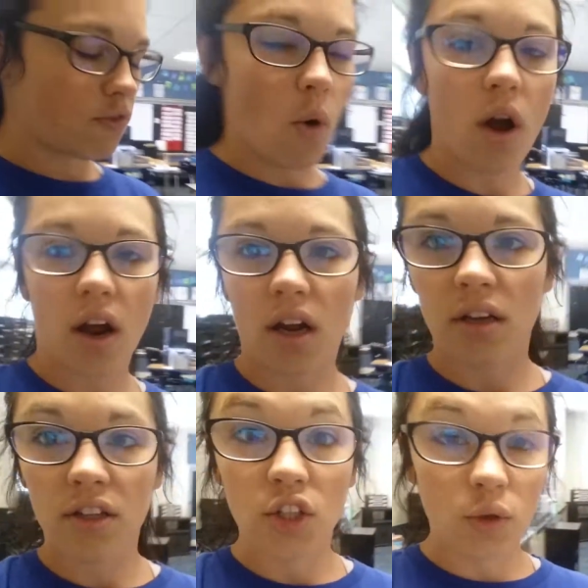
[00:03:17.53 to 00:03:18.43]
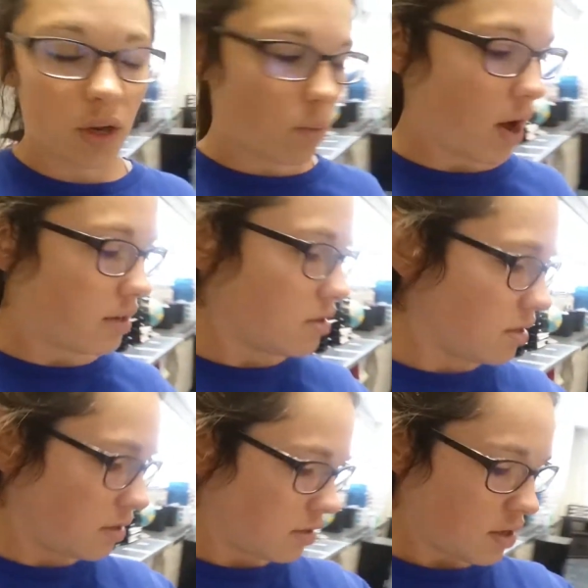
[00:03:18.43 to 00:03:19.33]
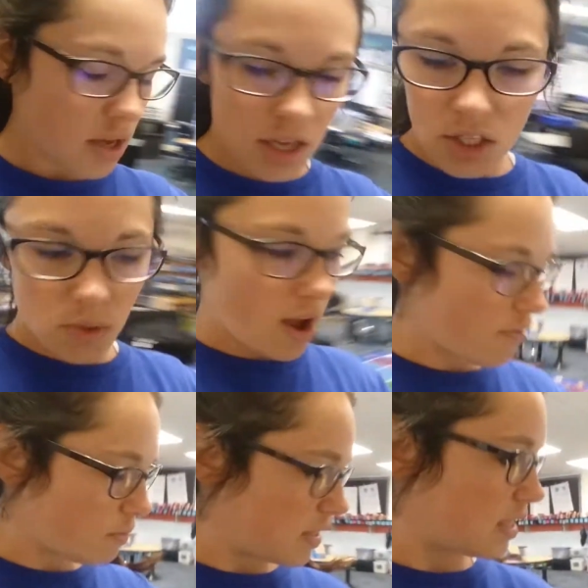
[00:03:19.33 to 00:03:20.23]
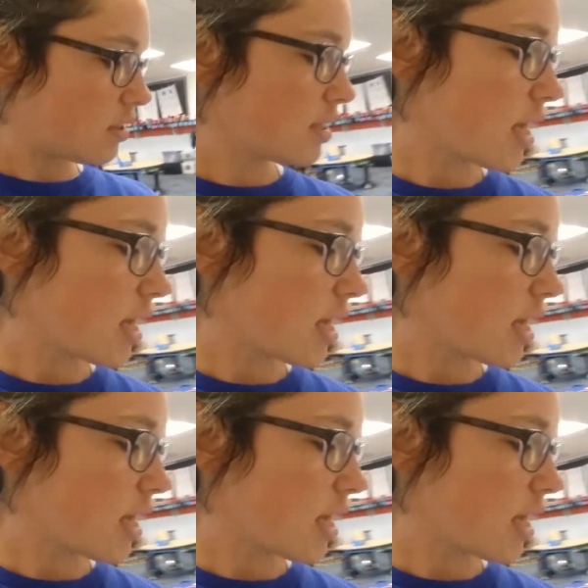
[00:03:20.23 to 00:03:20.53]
For unit 1. So I have them in these little